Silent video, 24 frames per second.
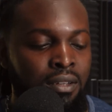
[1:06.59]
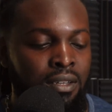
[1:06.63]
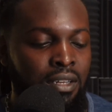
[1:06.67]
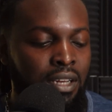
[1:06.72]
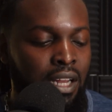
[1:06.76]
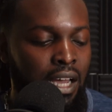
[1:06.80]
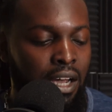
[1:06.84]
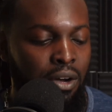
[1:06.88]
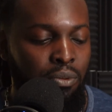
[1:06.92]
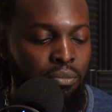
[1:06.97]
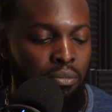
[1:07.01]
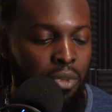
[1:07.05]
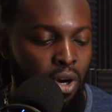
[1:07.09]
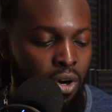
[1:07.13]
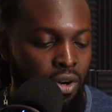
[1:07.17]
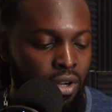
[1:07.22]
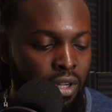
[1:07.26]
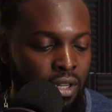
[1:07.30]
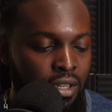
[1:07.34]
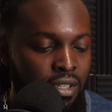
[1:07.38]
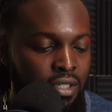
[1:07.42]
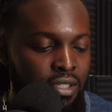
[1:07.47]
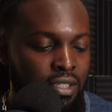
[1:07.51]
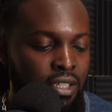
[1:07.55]
Now,
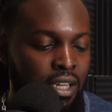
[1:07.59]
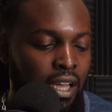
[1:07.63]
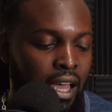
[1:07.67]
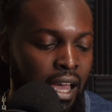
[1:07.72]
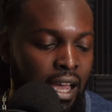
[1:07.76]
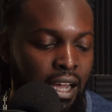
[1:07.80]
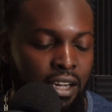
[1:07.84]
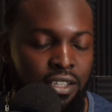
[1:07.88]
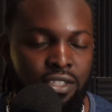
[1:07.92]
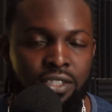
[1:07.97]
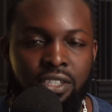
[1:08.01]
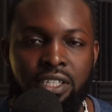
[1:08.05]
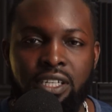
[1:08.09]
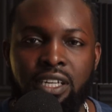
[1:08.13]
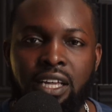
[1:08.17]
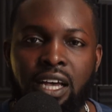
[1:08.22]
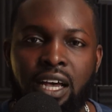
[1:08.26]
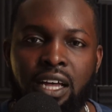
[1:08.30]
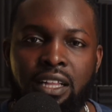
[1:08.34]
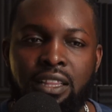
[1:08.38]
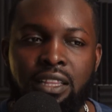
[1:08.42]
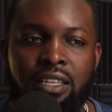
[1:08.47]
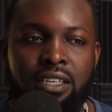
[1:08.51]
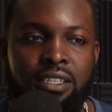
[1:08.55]
Marcus actually
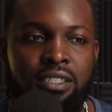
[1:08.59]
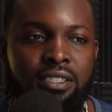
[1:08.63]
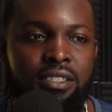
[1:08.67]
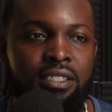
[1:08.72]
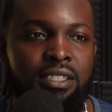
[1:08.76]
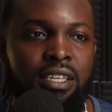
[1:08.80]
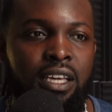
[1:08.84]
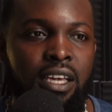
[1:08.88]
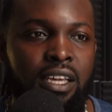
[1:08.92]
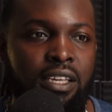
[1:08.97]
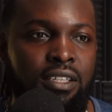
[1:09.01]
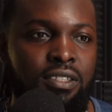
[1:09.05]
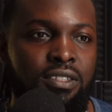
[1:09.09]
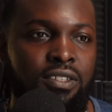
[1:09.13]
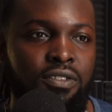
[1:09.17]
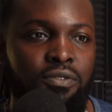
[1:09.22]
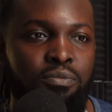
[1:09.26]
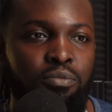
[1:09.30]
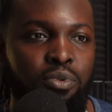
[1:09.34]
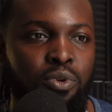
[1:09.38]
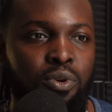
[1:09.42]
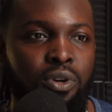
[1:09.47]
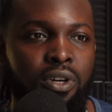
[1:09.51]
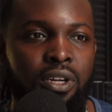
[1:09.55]
got this taste of
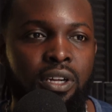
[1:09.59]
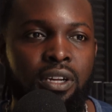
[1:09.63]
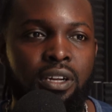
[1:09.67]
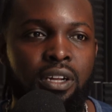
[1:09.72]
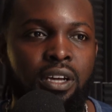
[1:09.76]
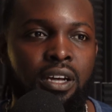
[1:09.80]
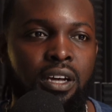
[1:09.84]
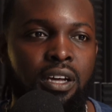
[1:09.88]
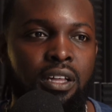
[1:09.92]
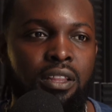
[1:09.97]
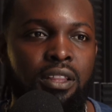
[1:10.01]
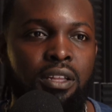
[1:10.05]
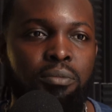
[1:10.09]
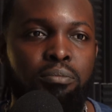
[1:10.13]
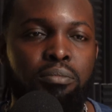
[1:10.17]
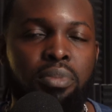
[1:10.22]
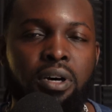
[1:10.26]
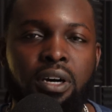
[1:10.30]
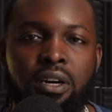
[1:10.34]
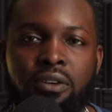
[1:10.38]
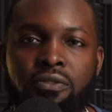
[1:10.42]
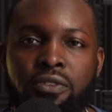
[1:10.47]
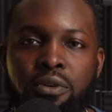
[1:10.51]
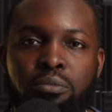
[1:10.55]
pork and the
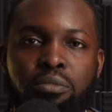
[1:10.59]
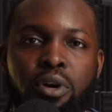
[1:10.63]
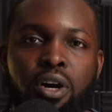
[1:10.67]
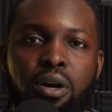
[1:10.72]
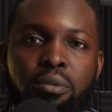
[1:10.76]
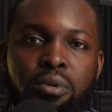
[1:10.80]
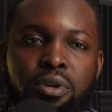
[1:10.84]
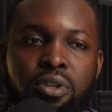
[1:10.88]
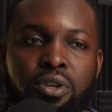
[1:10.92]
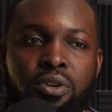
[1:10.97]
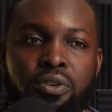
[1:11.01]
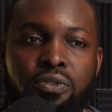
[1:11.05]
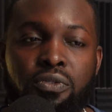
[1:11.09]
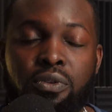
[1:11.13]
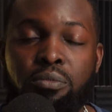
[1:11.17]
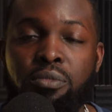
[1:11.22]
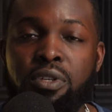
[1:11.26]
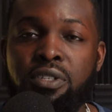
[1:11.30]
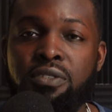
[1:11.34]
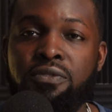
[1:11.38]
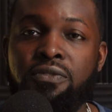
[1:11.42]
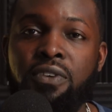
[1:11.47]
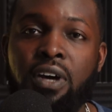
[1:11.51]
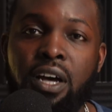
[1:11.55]
bug for barbecue from
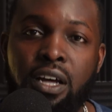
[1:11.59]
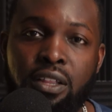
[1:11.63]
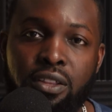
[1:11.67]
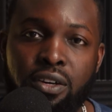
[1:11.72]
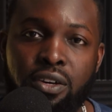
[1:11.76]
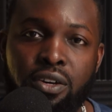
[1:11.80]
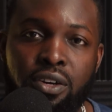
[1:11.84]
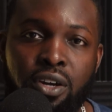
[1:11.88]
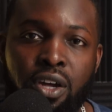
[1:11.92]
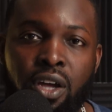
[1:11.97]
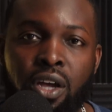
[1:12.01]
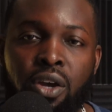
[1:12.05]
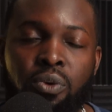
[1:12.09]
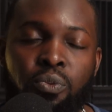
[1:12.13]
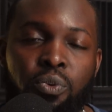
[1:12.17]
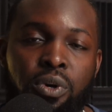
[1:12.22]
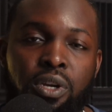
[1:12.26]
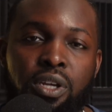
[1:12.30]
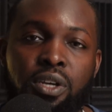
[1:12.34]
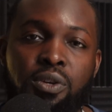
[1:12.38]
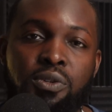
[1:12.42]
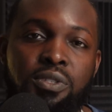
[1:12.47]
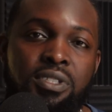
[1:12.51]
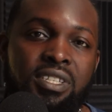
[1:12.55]
his father when
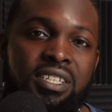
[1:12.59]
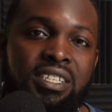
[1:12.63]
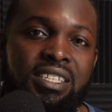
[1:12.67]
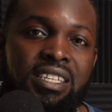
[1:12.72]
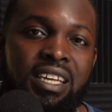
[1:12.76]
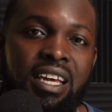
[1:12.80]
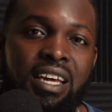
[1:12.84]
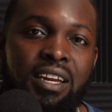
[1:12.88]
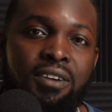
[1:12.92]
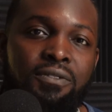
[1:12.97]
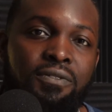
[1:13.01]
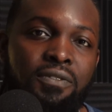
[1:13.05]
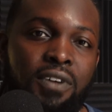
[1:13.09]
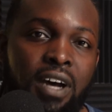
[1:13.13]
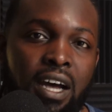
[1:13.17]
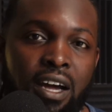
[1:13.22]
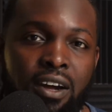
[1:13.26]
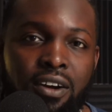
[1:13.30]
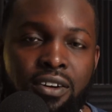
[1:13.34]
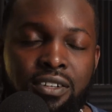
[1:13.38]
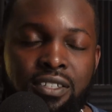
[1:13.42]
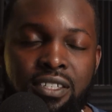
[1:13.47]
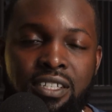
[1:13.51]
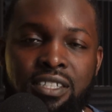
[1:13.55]
he used to tend
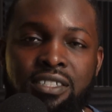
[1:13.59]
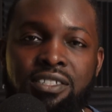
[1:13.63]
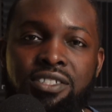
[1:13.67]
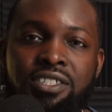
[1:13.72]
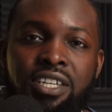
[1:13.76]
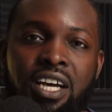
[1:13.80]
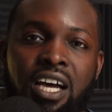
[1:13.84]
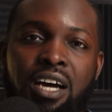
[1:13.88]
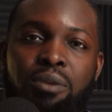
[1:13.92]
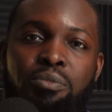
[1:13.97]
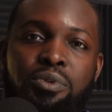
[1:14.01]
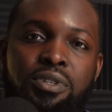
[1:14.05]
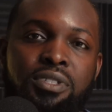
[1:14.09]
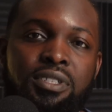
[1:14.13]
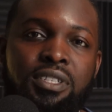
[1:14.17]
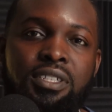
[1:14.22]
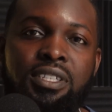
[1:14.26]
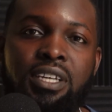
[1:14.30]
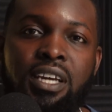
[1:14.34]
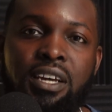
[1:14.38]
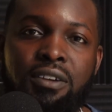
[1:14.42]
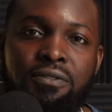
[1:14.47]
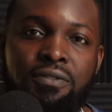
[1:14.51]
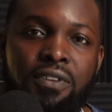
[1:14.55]
fires. His job was to
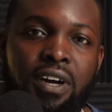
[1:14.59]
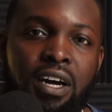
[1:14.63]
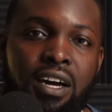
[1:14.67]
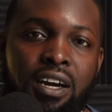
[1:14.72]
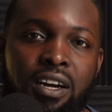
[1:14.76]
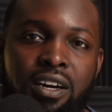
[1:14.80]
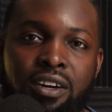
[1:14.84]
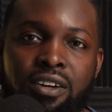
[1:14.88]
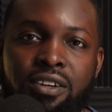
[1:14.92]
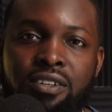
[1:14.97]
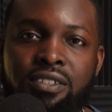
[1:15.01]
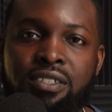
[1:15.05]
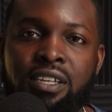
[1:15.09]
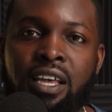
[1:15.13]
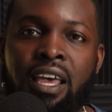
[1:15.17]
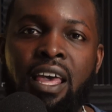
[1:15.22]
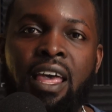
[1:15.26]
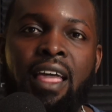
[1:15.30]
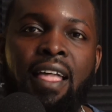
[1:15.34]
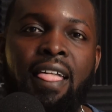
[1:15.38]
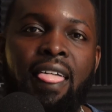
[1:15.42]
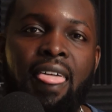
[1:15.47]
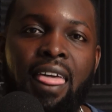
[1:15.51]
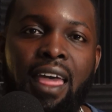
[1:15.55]
tend fires,
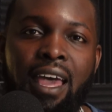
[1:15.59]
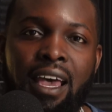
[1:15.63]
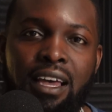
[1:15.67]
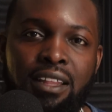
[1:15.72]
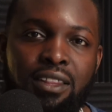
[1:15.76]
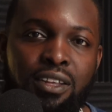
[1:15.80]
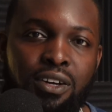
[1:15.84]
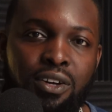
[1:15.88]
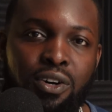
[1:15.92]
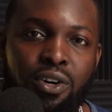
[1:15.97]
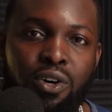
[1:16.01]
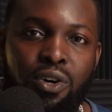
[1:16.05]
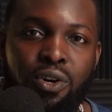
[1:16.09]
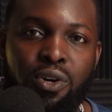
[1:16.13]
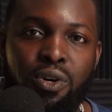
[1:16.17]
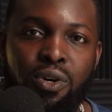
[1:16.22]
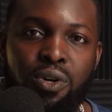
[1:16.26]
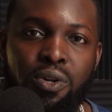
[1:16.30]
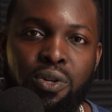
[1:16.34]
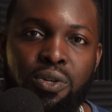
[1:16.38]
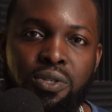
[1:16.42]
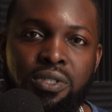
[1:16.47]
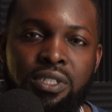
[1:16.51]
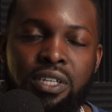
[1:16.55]
add the
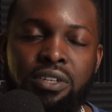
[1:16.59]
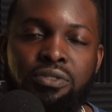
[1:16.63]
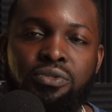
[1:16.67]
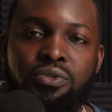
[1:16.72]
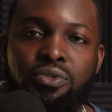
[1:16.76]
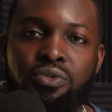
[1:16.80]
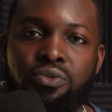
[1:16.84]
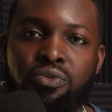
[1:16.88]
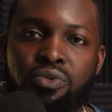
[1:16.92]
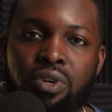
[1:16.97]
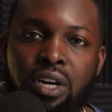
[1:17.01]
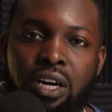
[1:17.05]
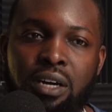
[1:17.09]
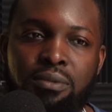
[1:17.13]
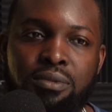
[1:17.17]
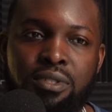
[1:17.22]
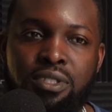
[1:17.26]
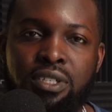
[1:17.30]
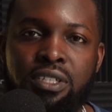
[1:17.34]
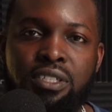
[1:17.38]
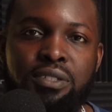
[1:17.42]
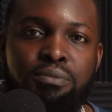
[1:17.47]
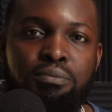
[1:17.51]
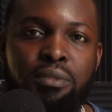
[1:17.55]
coals and rubs,
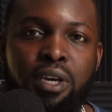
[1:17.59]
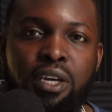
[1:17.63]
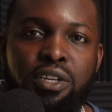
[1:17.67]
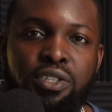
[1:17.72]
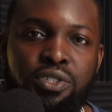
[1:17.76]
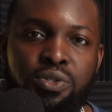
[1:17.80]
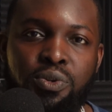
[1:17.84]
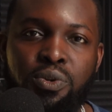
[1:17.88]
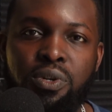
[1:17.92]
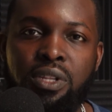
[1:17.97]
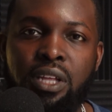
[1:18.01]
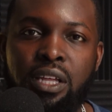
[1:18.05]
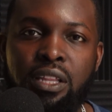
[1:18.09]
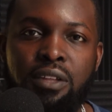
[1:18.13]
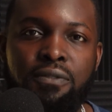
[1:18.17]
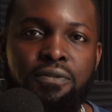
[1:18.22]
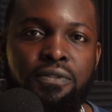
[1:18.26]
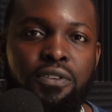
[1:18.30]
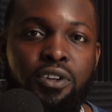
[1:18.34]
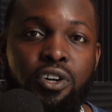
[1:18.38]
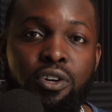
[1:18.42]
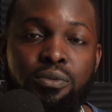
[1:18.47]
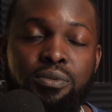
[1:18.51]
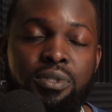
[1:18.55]
and just make sure that the
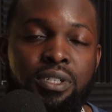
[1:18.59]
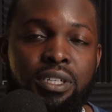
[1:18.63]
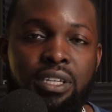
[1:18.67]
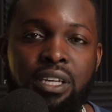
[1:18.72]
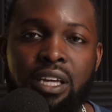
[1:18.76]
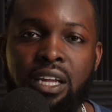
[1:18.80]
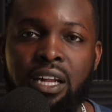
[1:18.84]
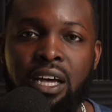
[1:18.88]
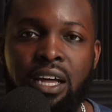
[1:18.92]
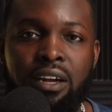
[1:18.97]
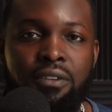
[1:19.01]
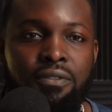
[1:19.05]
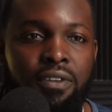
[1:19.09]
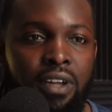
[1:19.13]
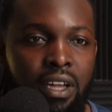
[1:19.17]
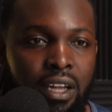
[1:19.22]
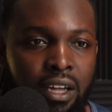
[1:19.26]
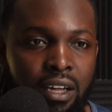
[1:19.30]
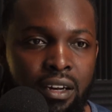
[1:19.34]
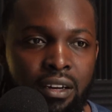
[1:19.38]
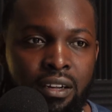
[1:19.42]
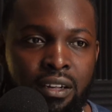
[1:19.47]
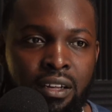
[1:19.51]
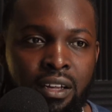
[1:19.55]
flare-ups didn't get out of
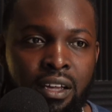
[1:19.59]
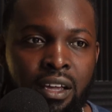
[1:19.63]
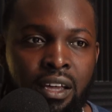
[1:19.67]
hand.